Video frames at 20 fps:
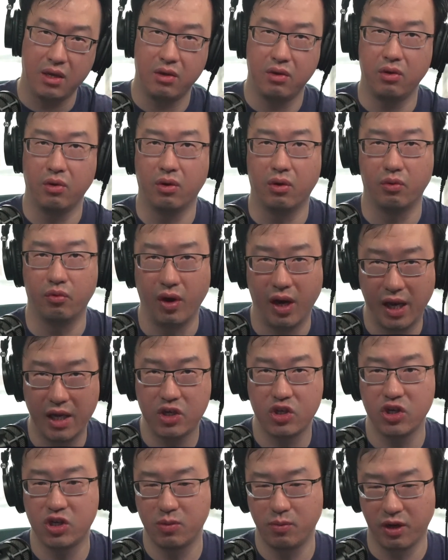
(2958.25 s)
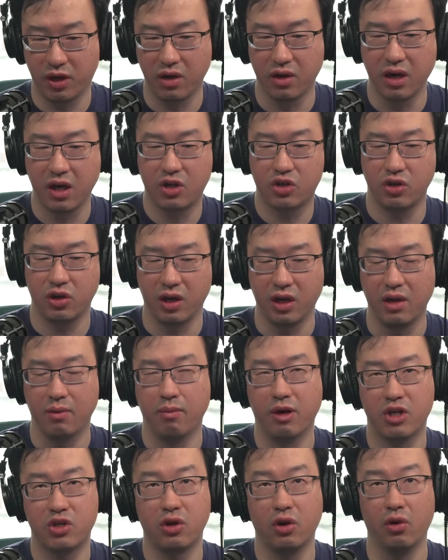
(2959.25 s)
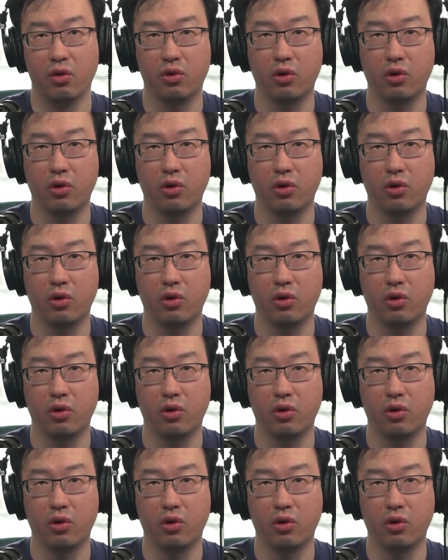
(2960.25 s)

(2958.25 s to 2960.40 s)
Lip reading: your relationship and connection in a much low